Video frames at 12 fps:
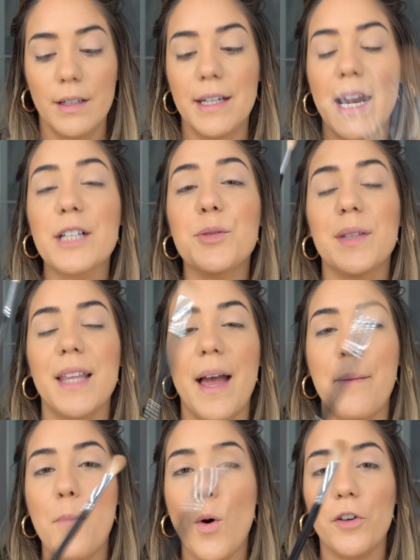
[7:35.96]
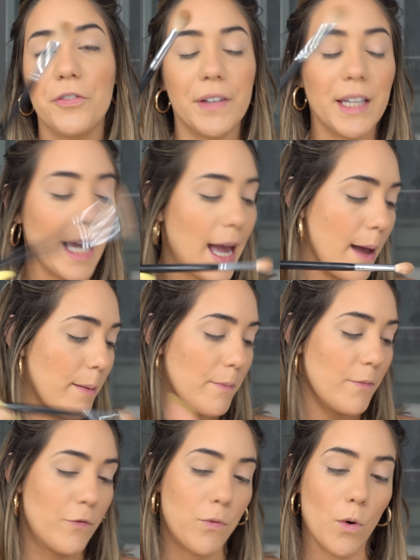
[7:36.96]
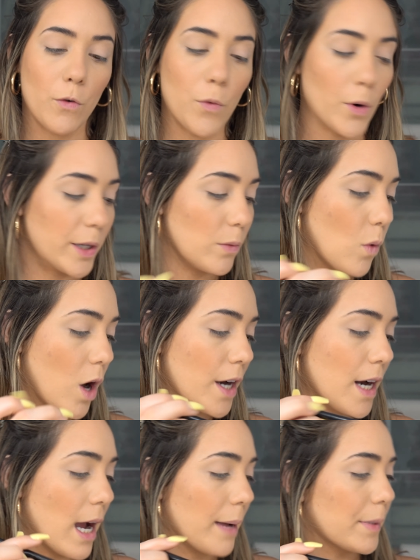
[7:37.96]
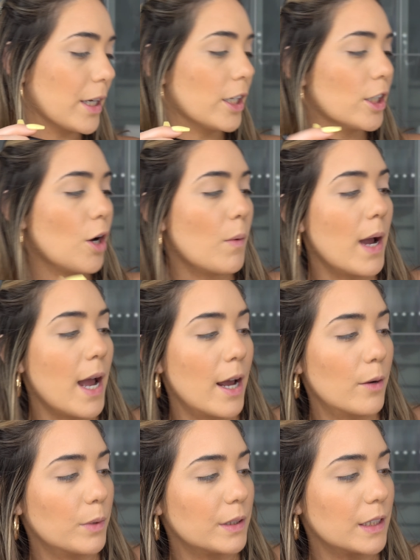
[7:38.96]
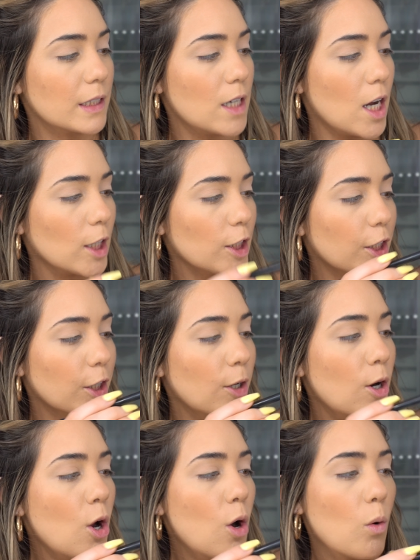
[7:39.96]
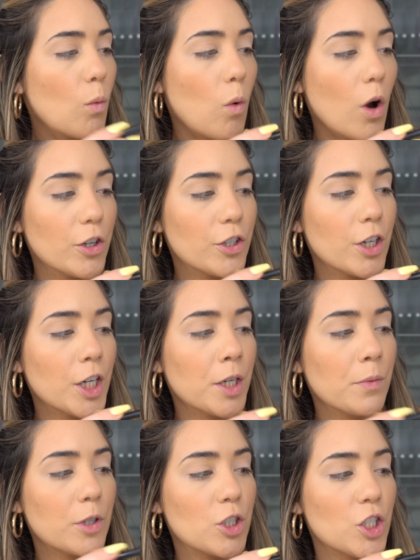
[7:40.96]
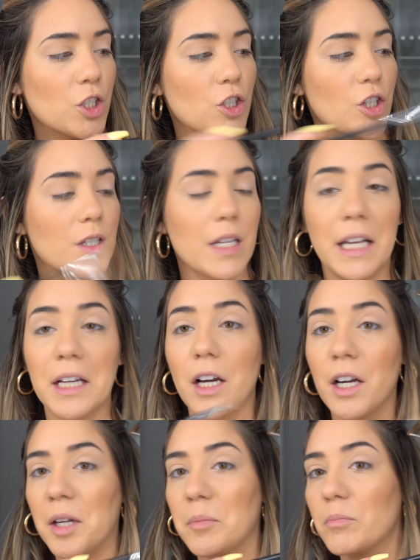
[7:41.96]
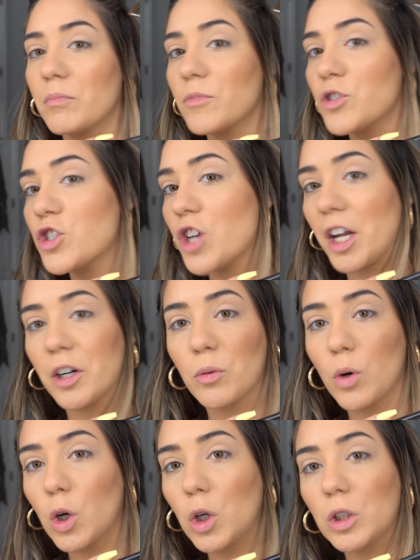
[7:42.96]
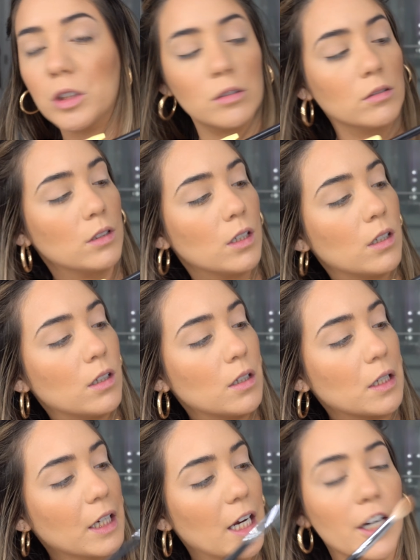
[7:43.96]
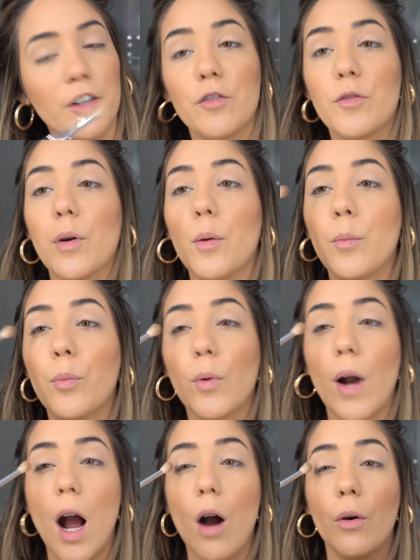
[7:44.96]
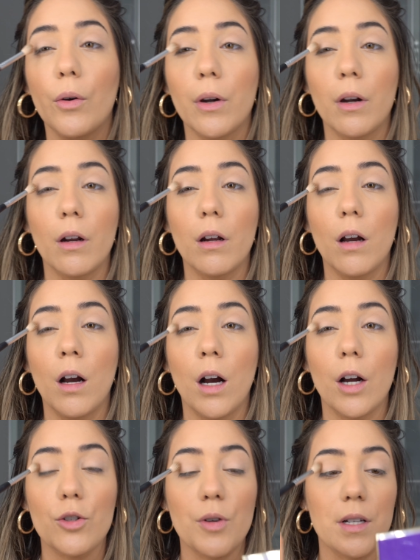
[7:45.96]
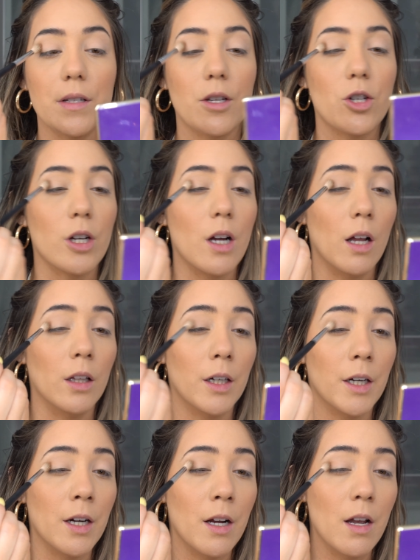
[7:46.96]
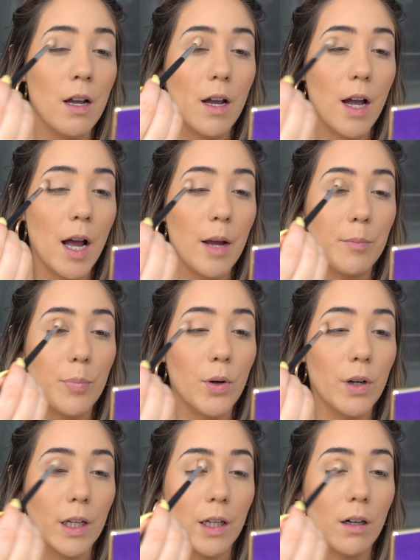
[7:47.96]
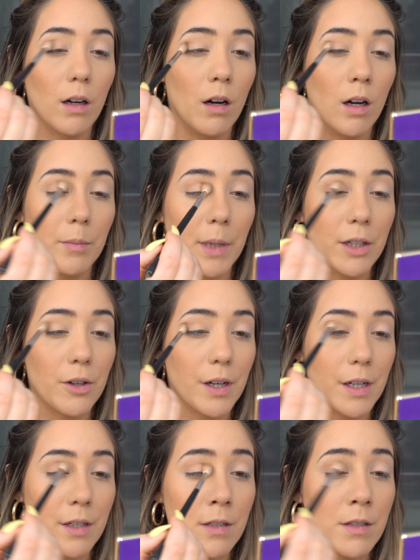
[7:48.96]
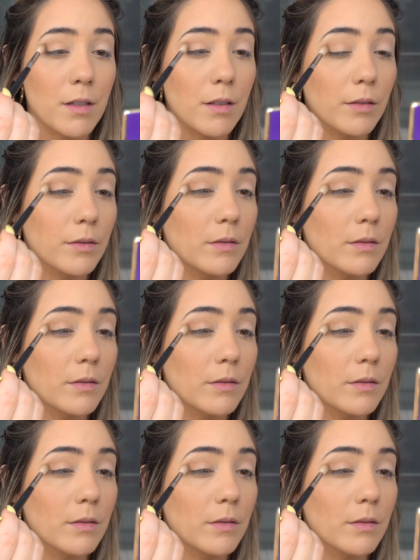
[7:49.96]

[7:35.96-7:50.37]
Next, with the Morphe M441, I'm gonna go ahead with the color Wonder, which is just like a general kind of brown transition color, and put it on my crease